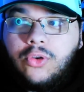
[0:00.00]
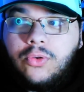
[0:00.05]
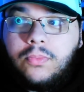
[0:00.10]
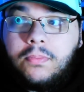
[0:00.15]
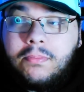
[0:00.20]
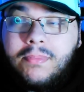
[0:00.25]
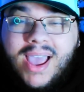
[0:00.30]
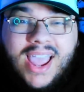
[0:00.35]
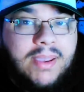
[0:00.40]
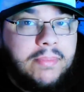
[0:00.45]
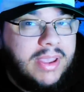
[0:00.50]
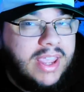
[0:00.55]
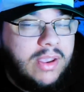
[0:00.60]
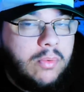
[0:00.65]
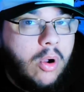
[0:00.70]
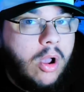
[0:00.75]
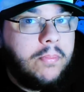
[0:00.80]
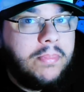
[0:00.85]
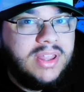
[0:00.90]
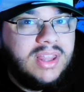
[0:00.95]
maybe he
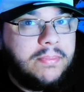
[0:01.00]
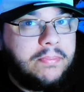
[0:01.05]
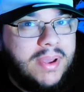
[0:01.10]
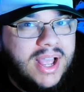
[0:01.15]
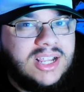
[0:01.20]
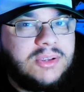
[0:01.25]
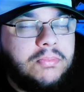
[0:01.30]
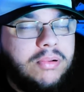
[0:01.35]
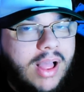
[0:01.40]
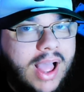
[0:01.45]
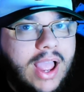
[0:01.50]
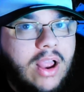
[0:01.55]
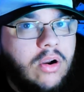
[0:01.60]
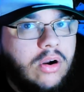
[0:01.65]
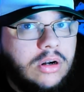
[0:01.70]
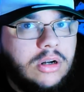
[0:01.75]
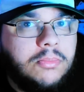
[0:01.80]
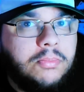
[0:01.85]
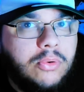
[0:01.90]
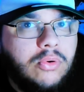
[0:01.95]
won't be the best player
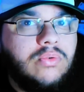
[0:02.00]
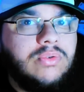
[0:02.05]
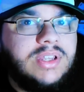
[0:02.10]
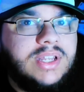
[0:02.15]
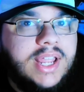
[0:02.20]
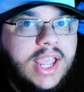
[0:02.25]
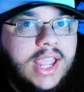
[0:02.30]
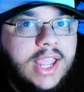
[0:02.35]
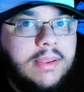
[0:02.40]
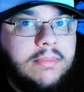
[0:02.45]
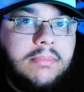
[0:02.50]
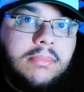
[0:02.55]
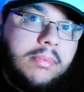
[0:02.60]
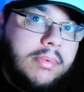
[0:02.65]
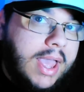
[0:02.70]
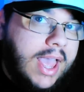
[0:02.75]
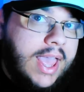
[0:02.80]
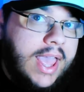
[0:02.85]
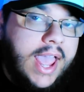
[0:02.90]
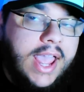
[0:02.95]
on a Bulls team.
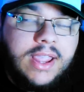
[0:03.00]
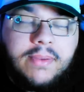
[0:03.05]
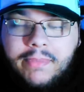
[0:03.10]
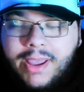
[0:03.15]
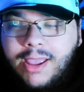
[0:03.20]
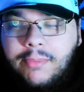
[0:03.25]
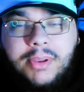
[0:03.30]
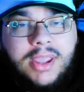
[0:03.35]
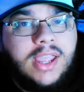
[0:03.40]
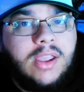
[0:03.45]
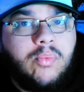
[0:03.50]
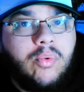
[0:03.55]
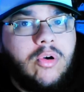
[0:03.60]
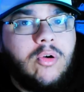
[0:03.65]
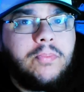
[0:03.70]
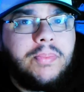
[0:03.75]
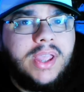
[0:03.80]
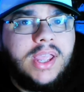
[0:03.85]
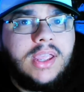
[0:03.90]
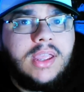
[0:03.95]
Heck, maybe he will
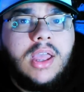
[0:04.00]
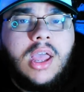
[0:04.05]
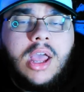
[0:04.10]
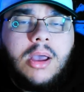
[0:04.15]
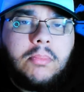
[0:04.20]
be.